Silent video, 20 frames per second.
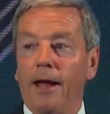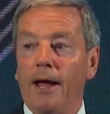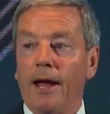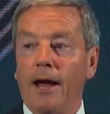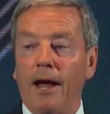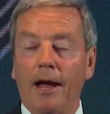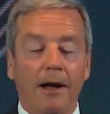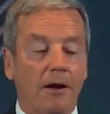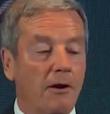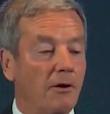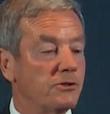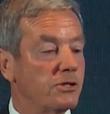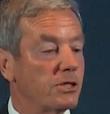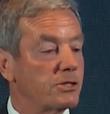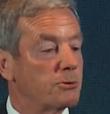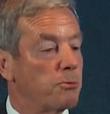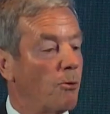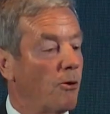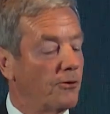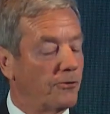I
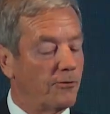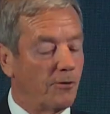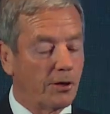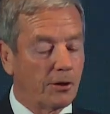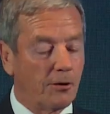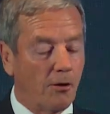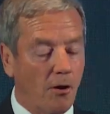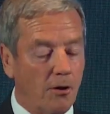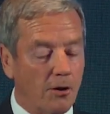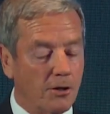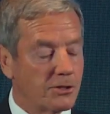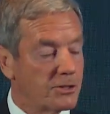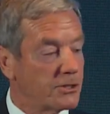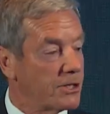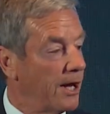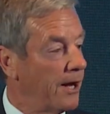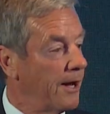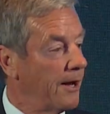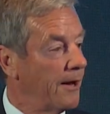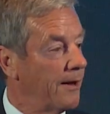just want to acknowledge
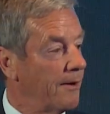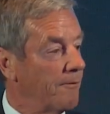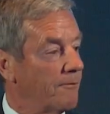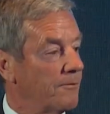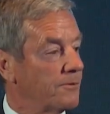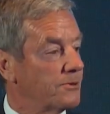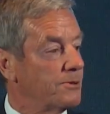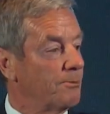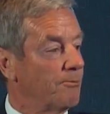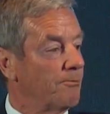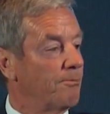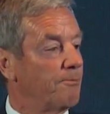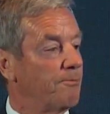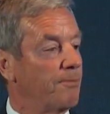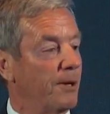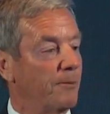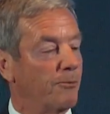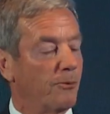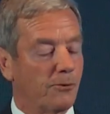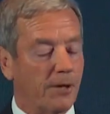some
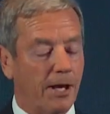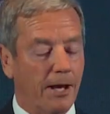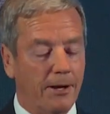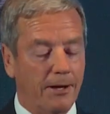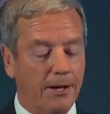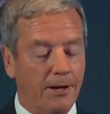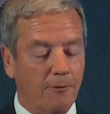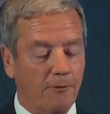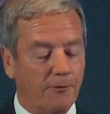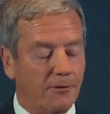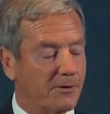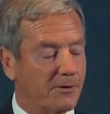people down here on the